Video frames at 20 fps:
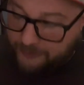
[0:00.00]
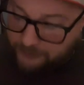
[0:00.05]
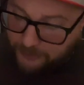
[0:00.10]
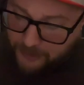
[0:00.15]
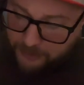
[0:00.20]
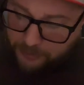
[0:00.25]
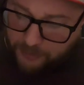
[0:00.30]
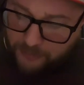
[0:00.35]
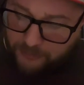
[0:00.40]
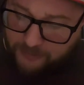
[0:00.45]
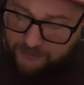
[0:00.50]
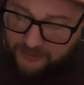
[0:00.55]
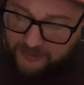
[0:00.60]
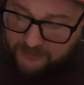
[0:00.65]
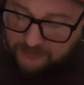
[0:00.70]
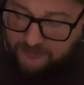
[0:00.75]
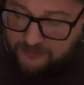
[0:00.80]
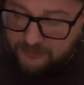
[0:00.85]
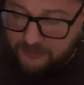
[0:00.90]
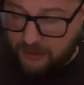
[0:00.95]
As we approached
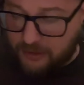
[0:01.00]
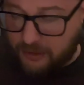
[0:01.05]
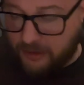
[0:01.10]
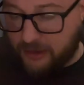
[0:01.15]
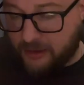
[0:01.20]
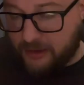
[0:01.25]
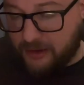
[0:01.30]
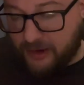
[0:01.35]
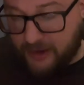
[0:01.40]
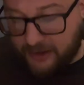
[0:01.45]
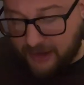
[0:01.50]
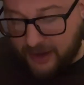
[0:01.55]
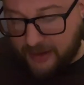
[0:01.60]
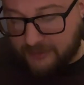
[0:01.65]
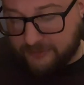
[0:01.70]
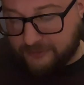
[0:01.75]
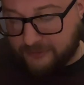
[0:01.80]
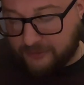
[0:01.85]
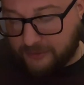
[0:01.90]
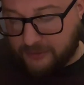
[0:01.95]
Stacy's car, I
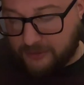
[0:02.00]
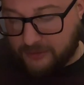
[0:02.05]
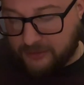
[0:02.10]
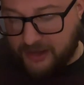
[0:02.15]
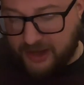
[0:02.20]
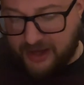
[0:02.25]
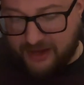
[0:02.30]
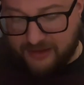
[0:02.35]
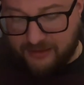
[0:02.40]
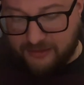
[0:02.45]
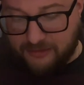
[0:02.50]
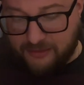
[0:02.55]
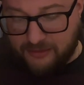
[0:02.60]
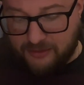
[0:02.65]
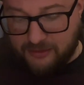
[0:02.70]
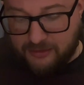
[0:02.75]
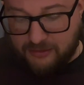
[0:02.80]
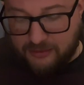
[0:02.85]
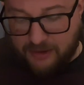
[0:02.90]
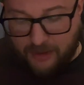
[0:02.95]
asked her, "Hey,
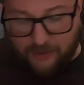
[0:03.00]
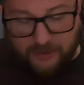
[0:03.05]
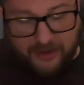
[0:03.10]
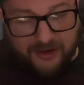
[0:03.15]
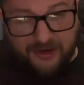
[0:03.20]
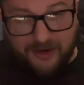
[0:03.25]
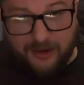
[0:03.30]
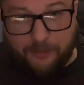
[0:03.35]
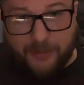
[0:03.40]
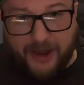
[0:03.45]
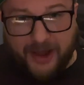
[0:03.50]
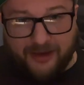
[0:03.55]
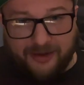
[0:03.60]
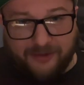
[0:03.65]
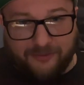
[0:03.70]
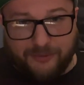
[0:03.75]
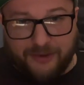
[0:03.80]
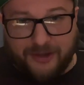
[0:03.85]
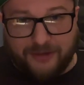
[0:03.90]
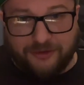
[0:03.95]
how are we going to get it
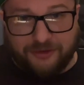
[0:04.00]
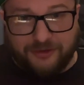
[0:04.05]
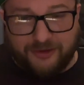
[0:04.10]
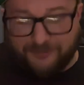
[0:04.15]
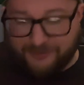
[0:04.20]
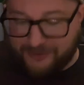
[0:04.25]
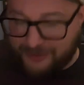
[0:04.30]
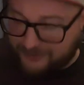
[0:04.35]
back if we get